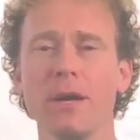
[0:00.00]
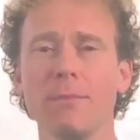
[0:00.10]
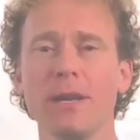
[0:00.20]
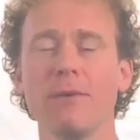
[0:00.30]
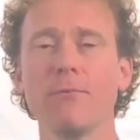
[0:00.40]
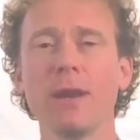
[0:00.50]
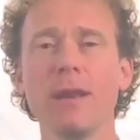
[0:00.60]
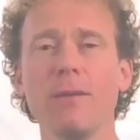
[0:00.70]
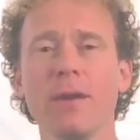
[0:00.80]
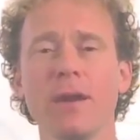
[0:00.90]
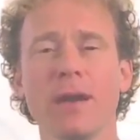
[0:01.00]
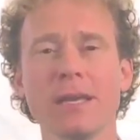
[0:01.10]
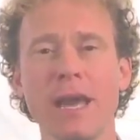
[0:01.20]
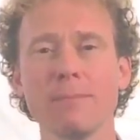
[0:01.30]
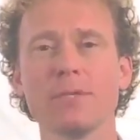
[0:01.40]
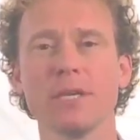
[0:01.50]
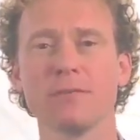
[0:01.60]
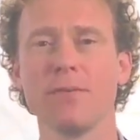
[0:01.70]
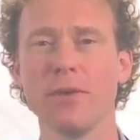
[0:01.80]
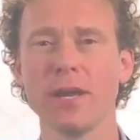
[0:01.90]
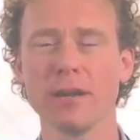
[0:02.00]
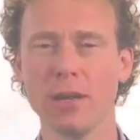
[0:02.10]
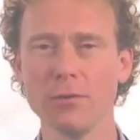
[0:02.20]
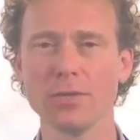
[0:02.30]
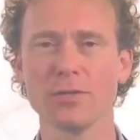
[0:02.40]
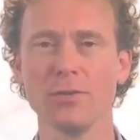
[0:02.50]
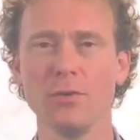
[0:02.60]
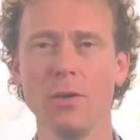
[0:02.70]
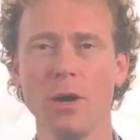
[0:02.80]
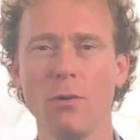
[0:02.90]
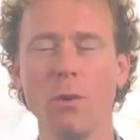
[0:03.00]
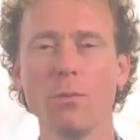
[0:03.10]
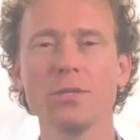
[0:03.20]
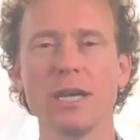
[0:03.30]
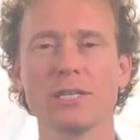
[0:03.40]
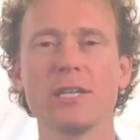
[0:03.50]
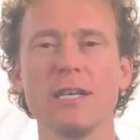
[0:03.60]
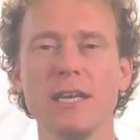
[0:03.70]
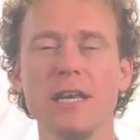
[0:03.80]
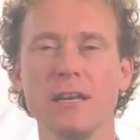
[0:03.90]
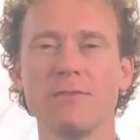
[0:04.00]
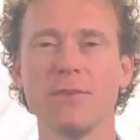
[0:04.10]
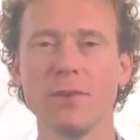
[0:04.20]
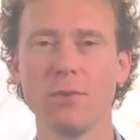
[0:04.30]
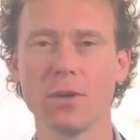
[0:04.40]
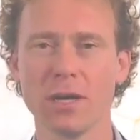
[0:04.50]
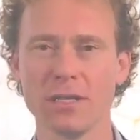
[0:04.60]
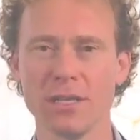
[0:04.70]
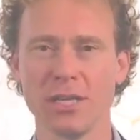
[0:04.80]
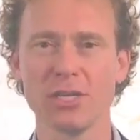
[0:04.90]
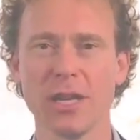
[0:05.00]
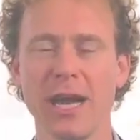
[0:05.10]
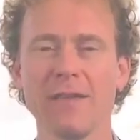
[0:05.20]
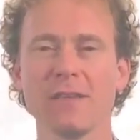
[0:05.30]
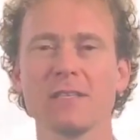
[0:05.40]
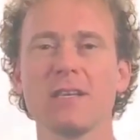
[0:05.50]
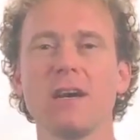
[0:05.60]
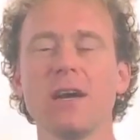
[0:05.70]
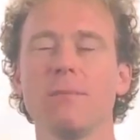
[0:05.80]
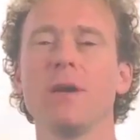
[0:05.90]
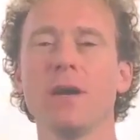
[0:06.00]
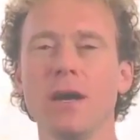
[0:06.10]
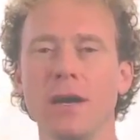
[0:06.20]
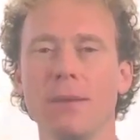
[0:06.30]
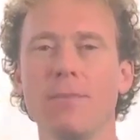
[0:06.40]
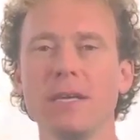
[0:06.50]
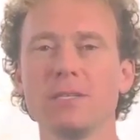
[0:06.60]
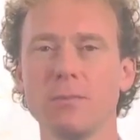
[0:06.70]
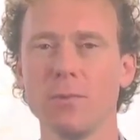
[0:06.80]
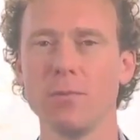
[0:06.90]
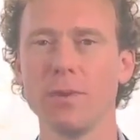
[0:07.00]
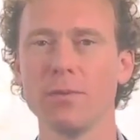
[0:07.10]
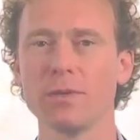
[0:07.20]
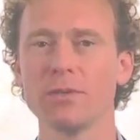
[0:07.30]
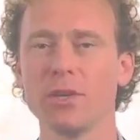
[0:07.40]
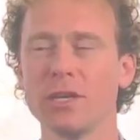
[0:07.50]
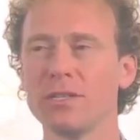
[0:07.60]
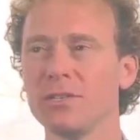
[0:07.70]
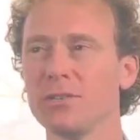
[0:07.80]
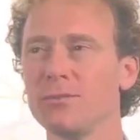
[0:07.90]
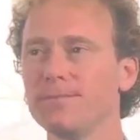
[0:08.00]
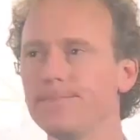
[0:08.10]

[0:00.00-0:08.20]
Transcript: But it really kept us very close to what was actually needed for the organization at this time based on what we were trying to do.